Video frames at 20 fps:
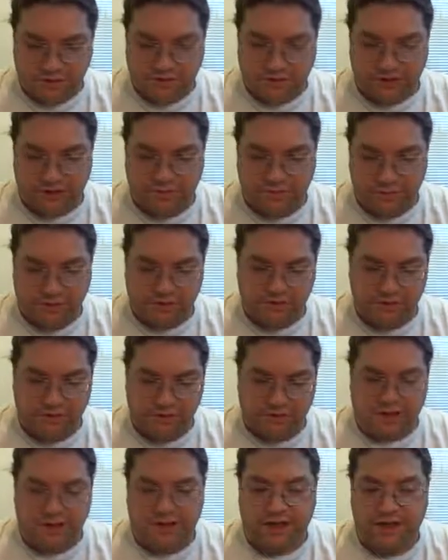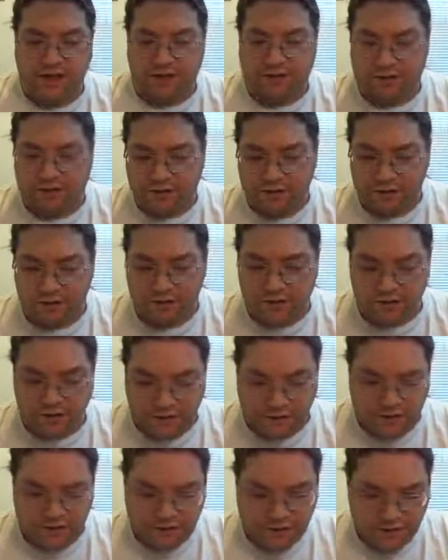Anybody else who likes high quality
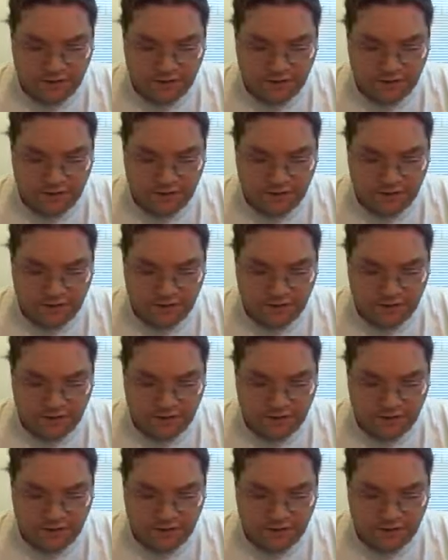music,